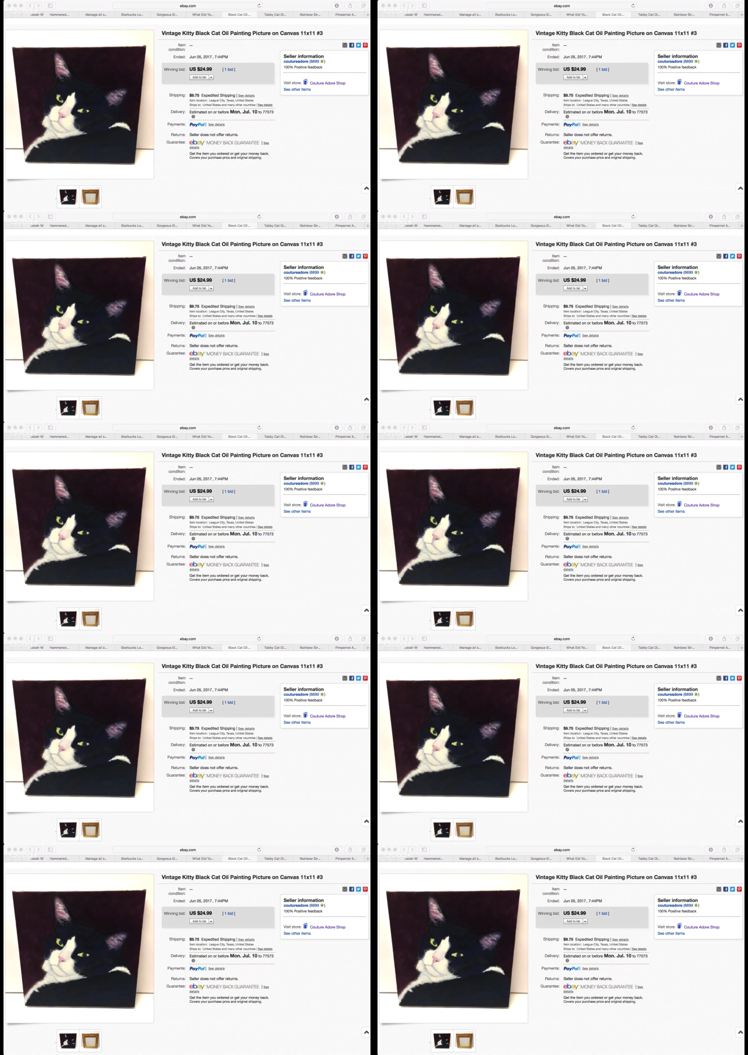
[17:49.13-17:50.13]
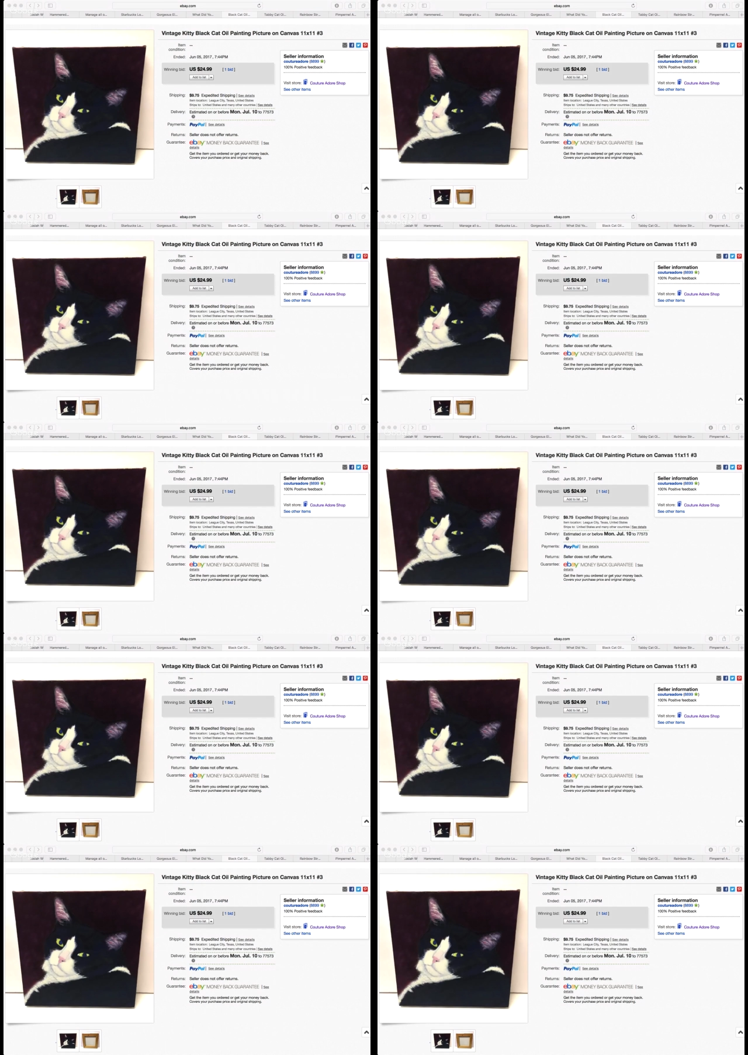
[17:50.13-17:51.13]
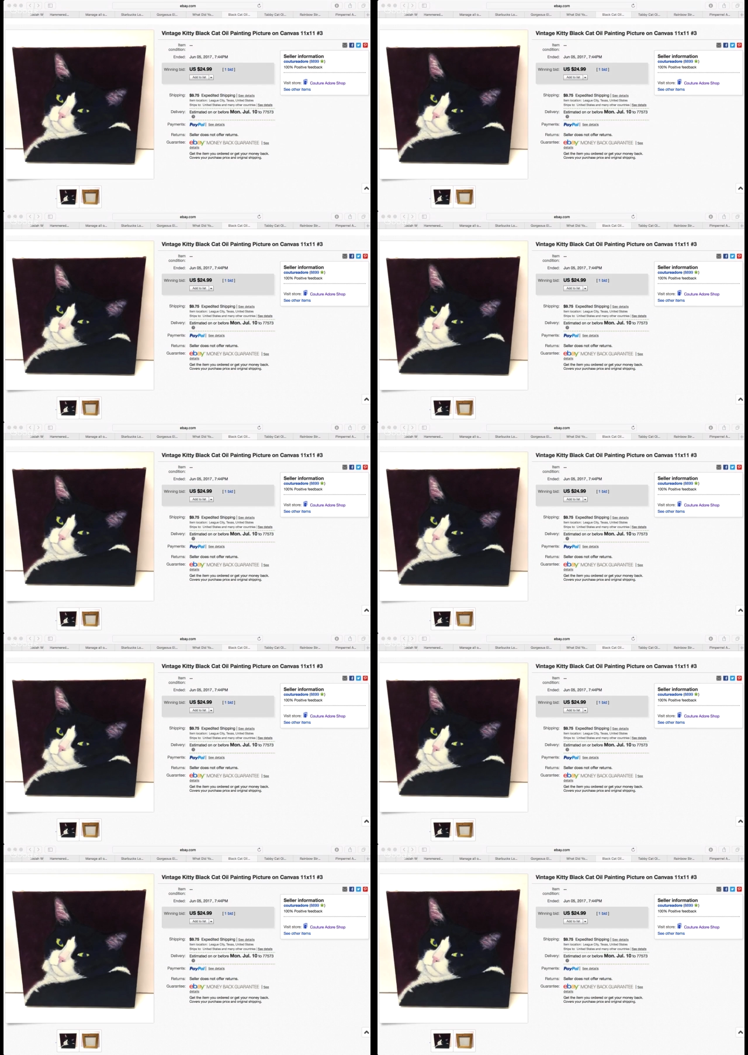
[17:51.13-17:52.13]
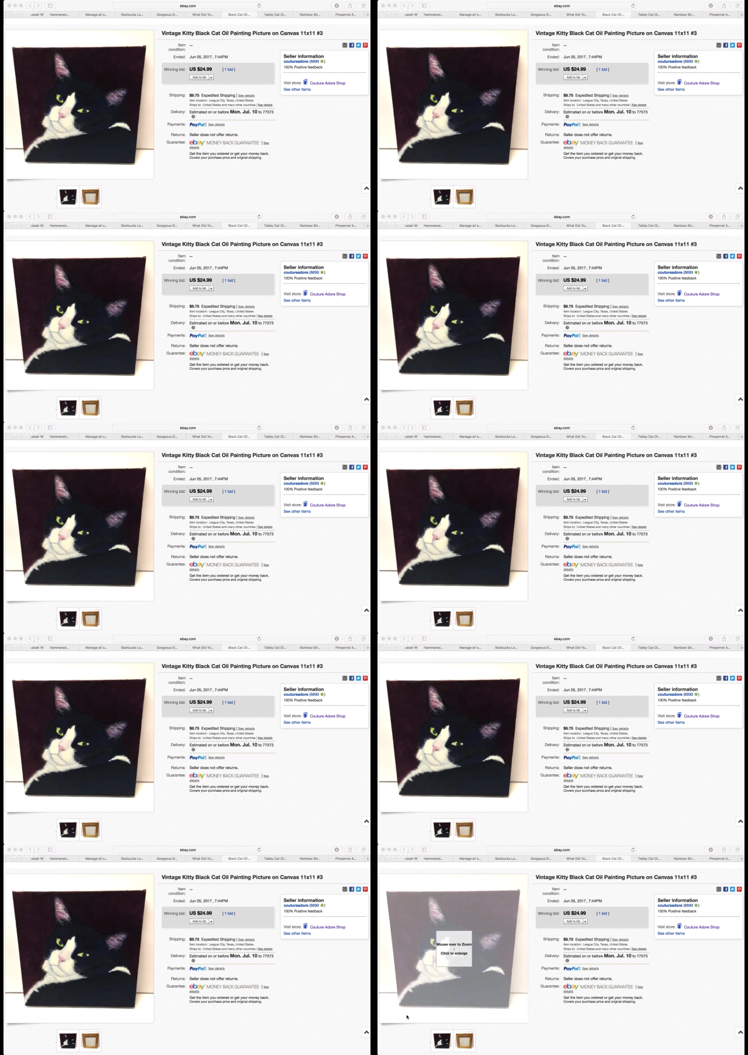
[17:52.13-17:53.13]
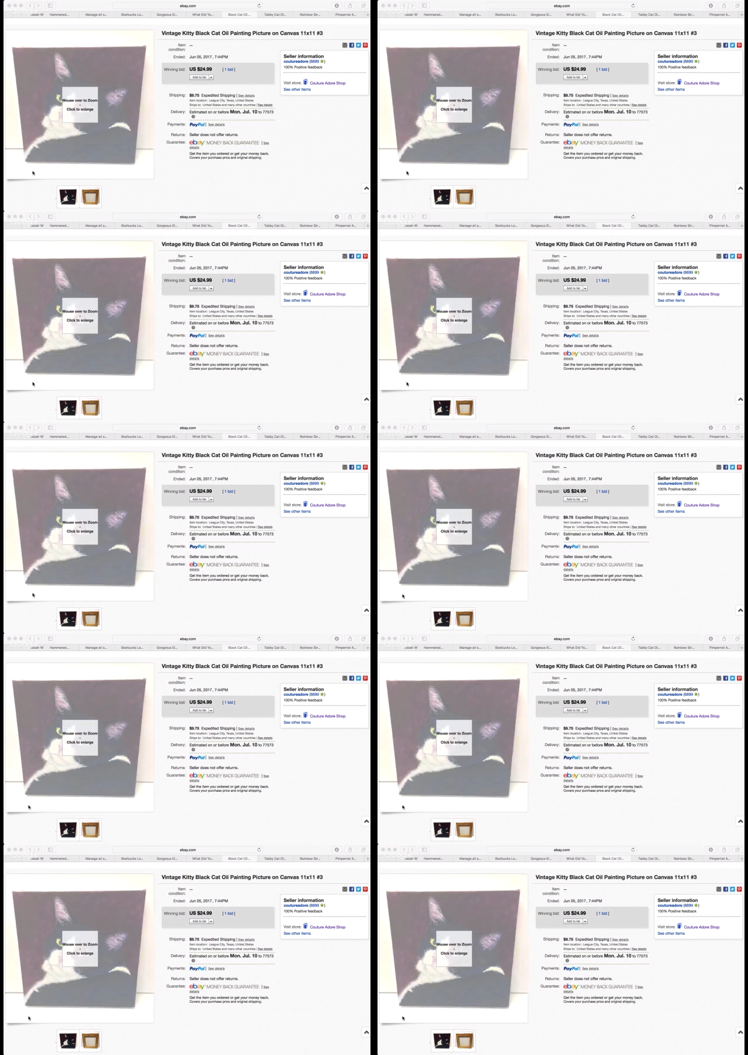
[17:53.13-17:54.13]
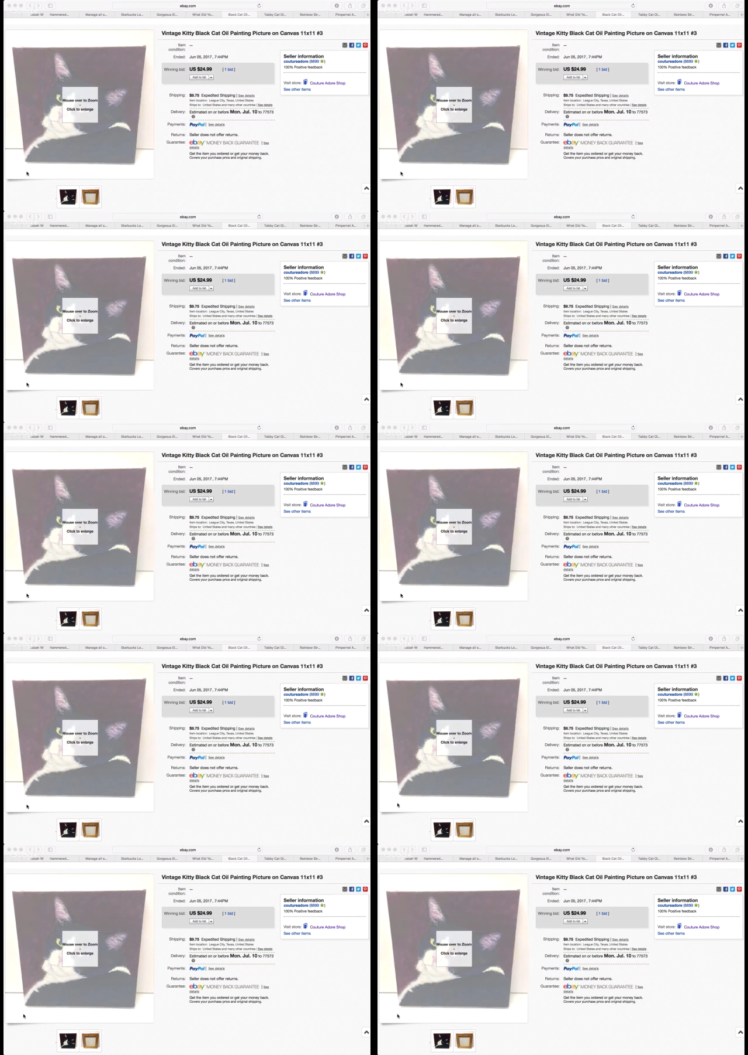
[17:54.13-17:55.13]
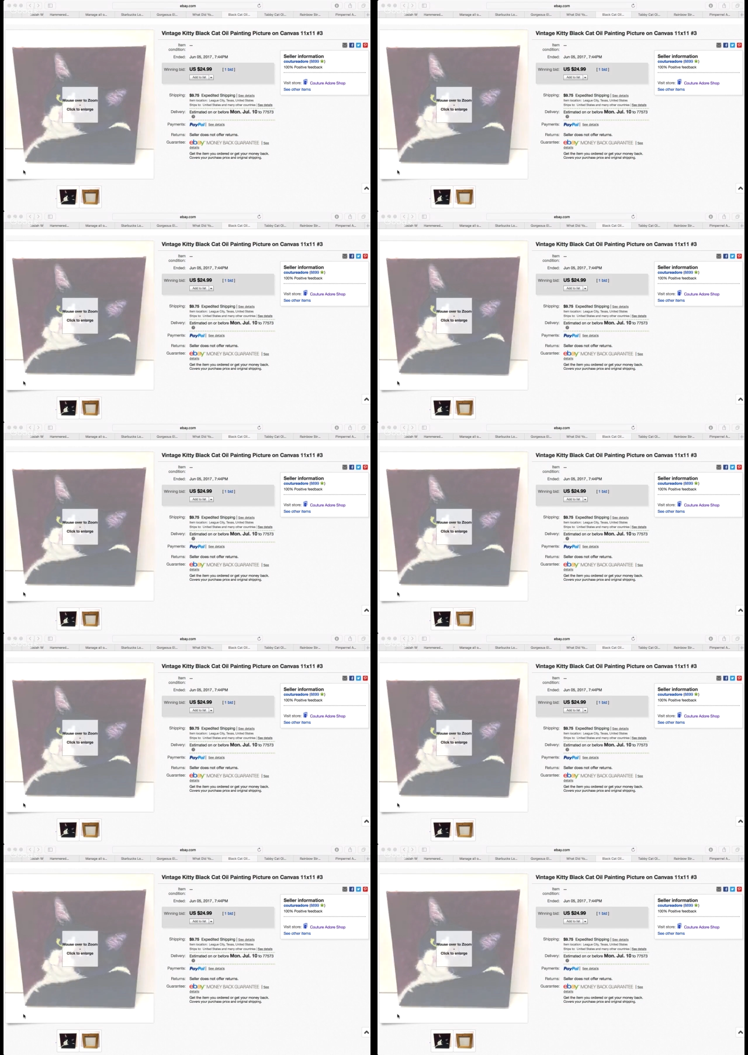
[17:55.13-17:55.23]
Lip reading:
(no speaker visible)